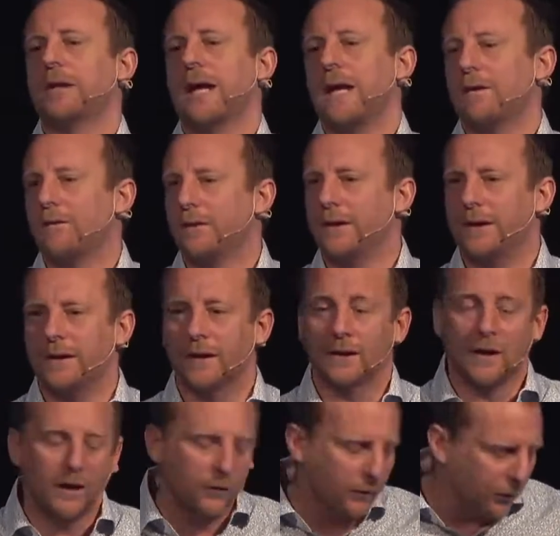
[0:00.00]
athlete, a
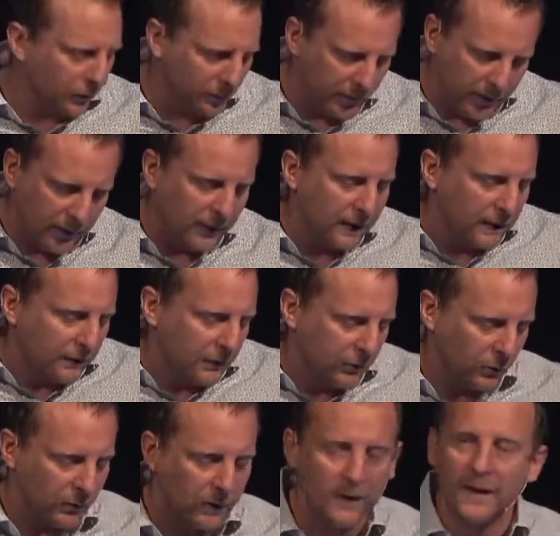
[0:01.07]
concert pianist
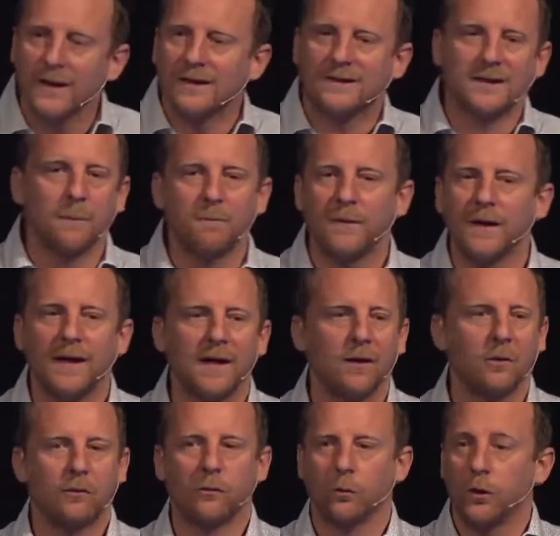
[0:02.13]
or something
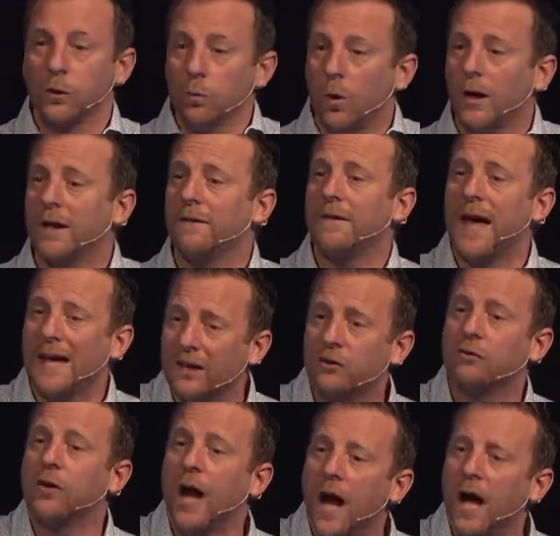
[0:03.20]
else. Or you wanted that
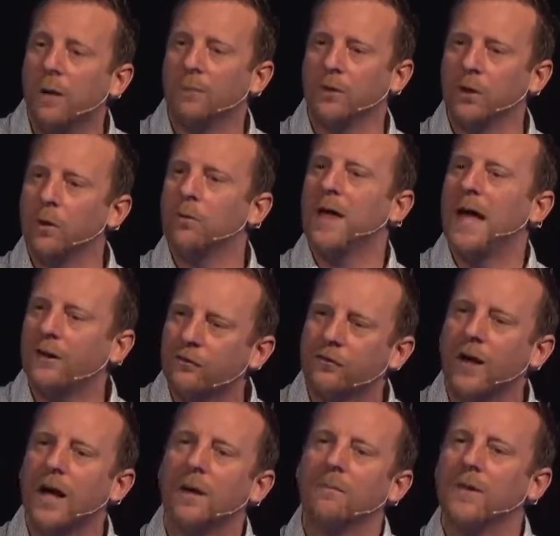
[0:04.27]
job, you know, that
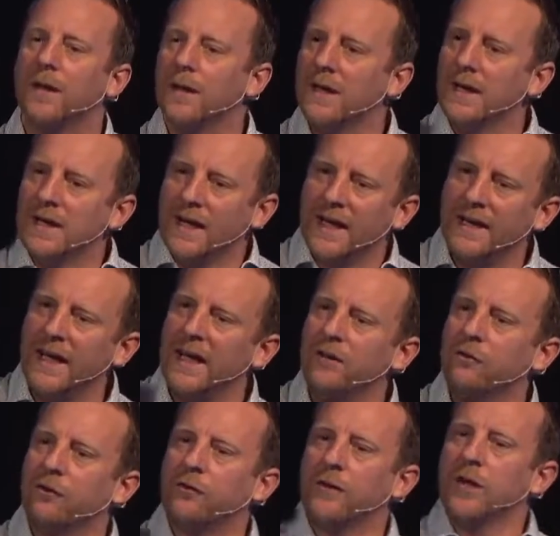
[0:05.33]
job that, and
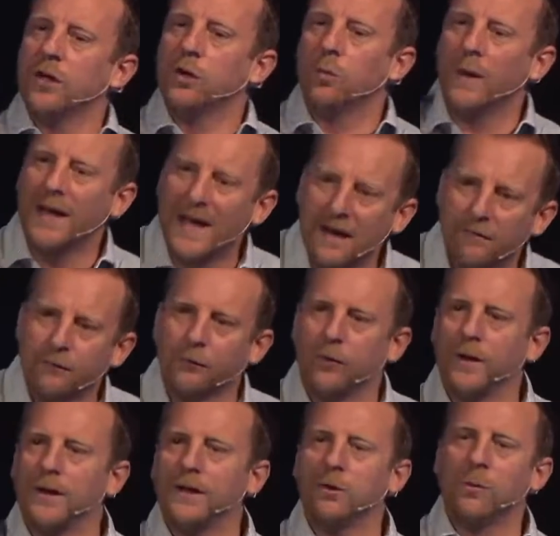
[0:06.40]
just you went after
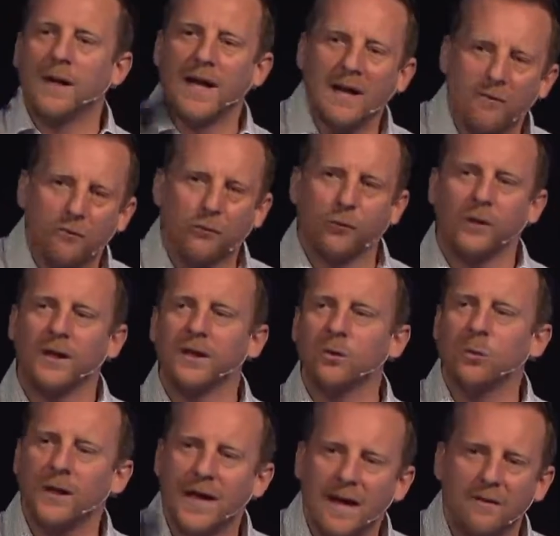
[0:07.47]
it, you went after it, you
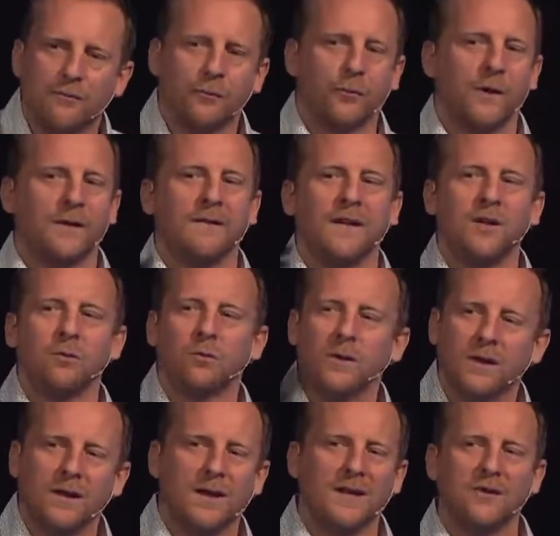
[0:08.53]
went after it, and then you
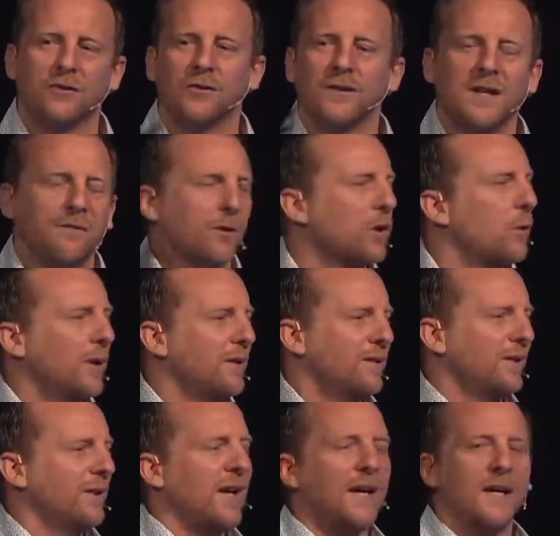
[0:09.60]
realize you're never going to
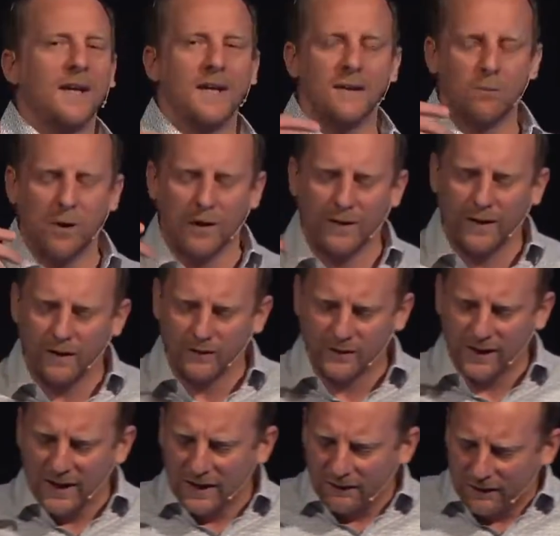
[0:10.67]
get it. Well, there's
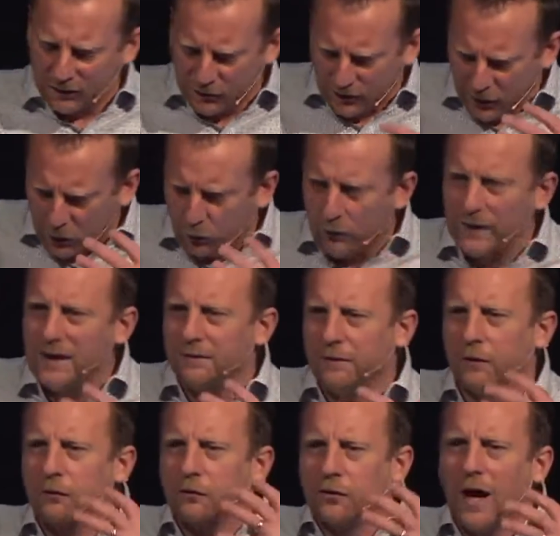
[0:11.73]
a grief,
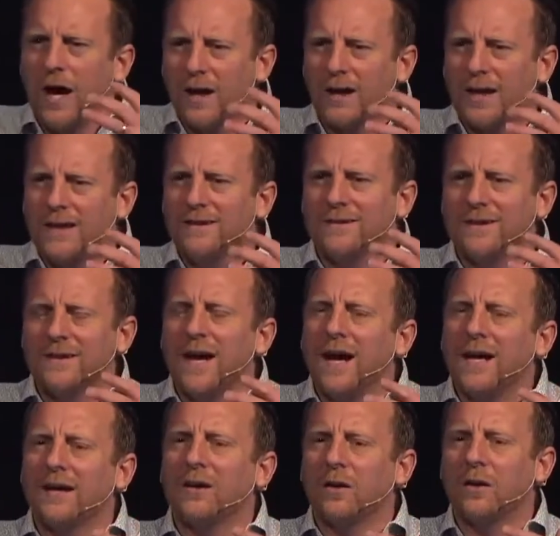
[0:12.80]
a shock and
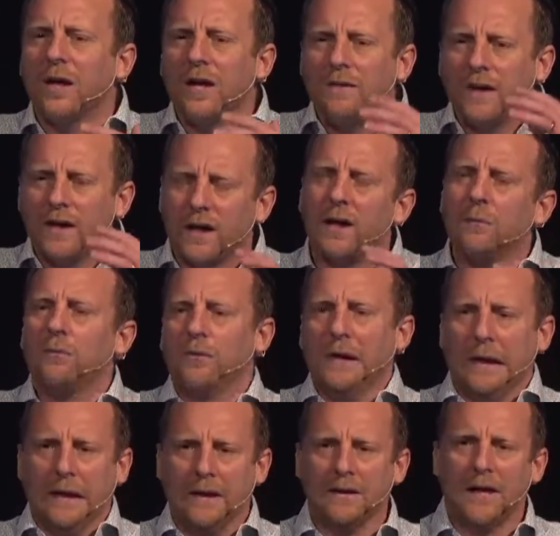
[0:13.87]
denial that comes
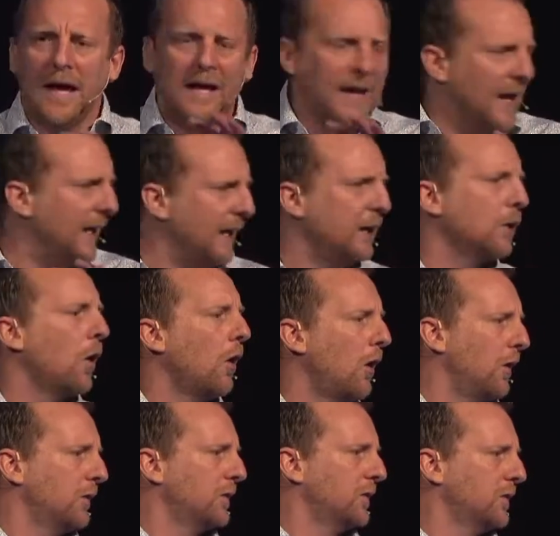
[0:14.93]
in at any
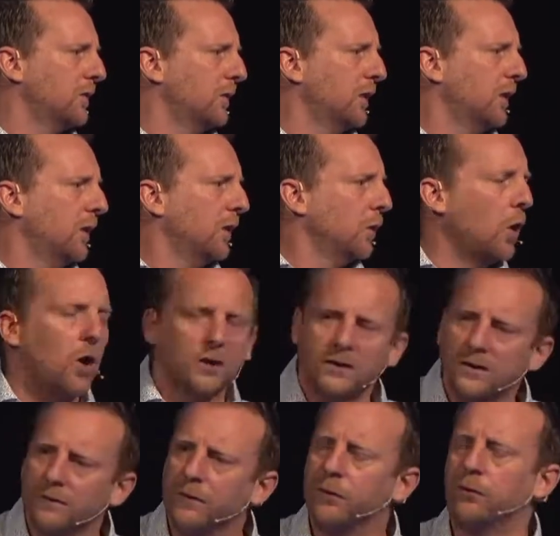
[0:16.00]
loss. Loss
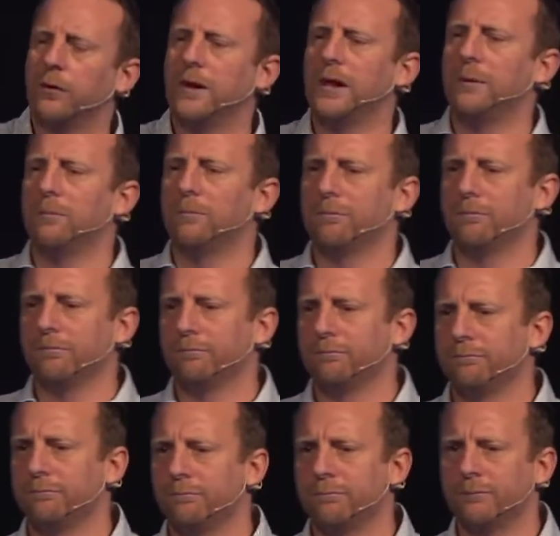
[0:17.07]
of a dream.
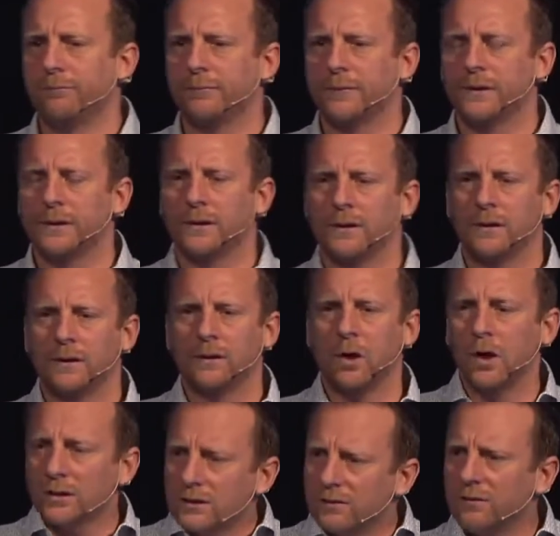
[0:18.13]

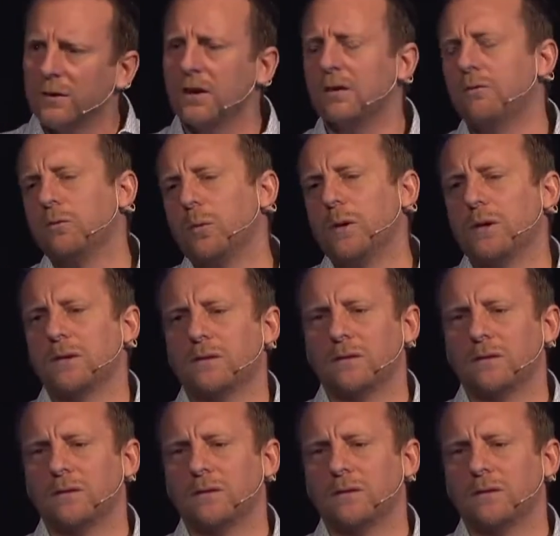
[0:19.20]
Loss of a loved one.